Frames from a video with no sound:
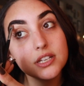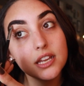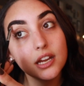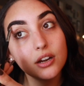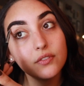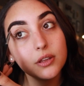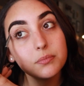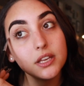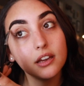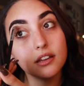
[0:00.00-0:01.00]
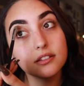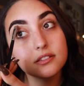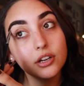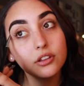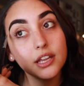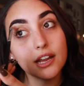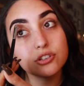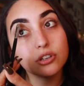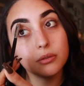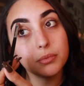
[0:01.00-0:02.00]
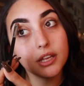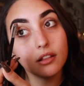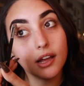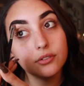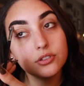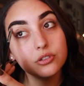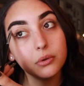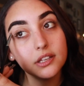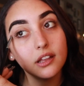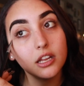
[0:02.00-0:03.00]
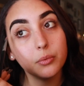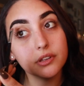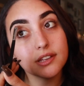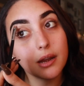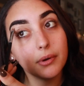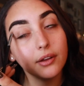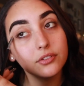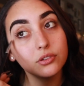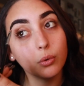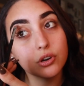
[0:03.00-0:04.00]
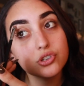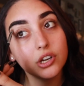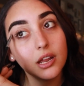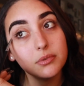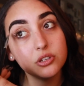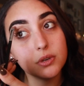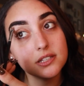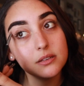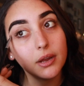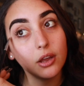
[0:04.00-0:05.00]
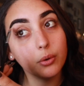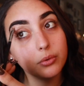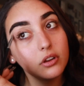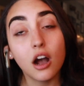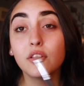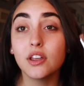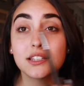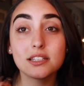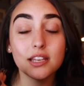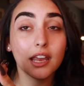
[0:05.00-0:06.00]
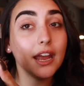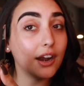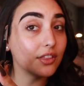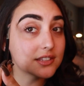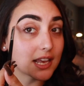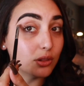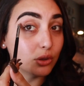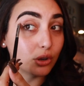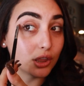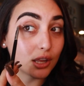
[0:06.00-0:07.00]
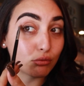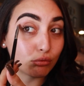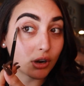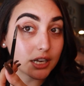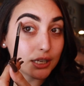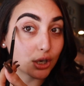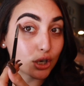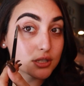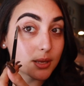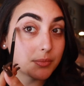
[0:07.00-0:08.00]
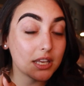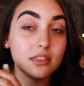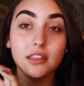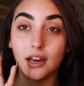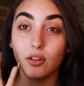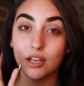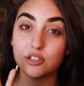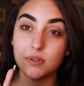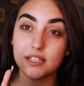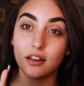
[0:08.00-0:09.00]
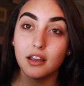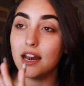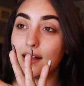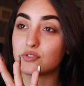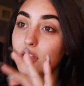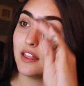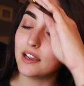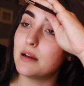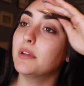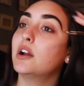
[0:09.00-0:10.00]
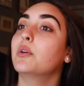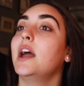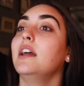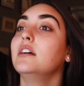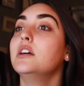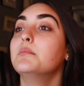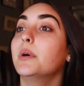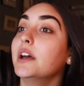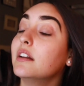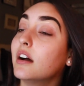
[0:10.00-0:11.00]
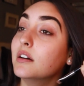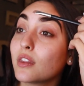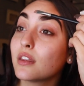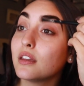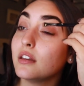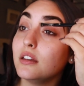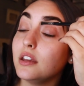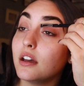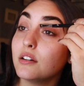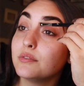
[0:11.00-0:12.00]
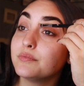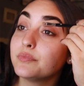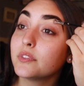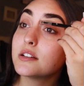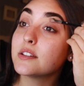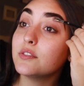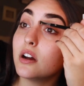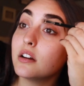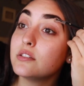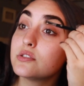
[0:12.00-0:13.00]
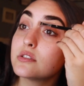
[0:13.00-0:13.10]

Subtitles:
take care of it, because clearly I shouldn't be allowed to tweeze anyone's eyebrows, nor should I be tweezing my own. Unless it's like hair that's like literally like right here or something, then I'll like tweeze it. Then after that, like, I'm like, okay. But yeah, because if not,